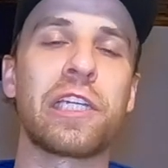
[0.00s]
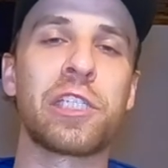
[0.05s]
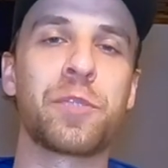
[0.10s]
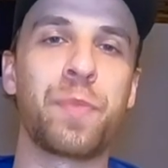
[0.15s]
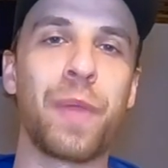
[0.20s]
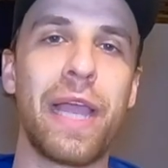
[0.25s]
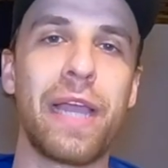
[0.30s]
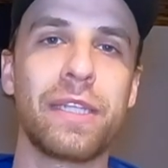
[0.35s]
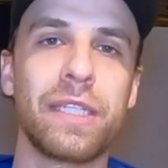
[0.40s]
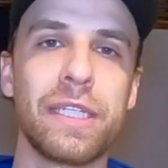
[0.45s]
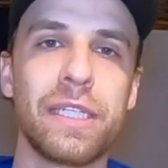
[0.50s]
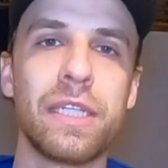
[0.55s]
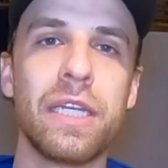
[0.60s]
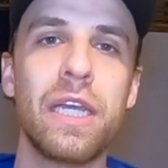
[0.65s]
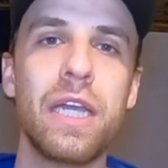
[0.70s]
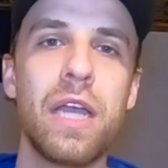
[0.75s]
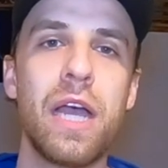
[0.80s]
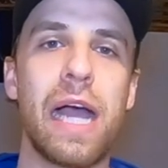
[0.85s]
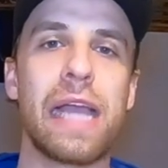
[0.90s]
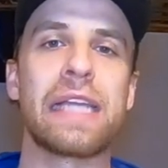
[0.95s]
expanded,
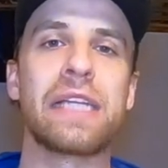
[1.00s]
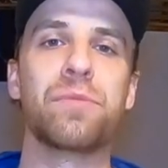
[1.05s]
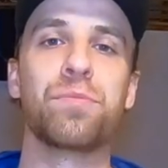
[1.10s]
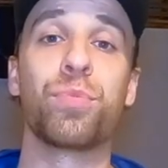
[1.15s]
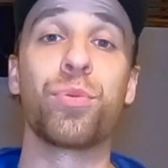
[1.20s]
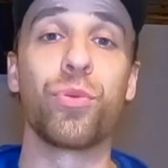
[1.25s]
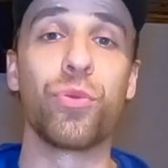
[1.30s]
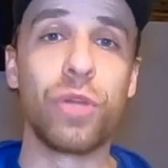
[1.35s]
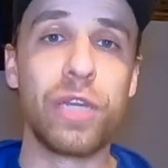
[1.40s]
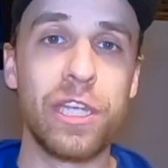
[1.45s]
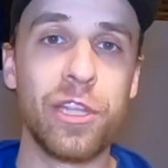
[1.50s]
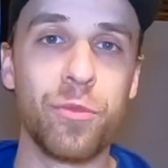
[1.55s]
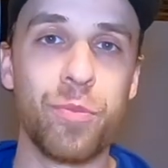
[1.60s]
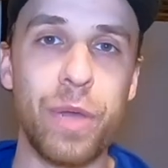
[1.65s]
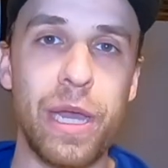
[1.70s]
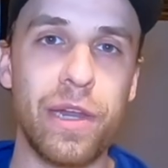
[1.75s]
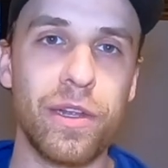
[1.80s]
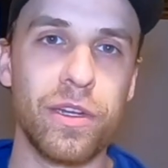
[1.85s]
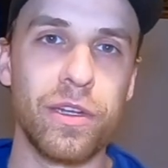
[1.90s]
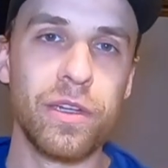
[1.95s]
I can breathe
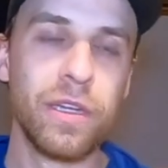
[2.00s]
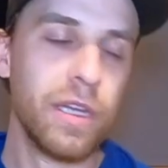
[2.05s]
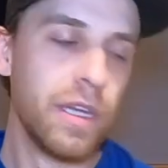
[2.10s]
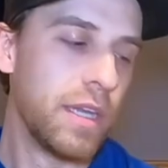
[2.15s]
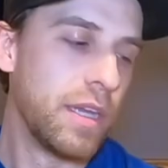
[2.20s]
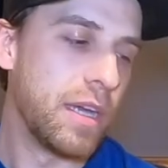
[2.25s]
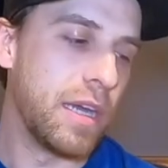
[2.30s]
better,